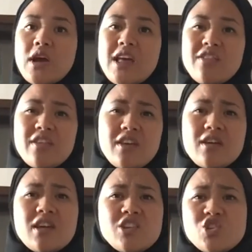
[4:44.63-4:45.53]
I
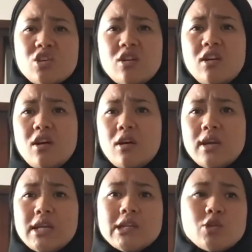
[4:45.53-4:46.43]
think inshallah
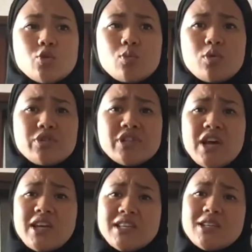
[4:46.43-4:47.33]
in two months
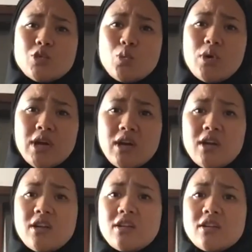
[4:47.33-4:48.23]
I need to
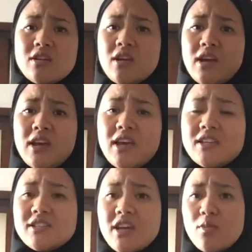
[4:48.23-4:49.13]
wear the
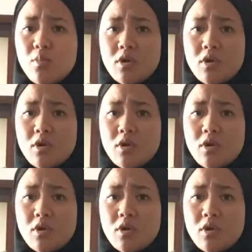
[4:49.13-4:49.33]
inside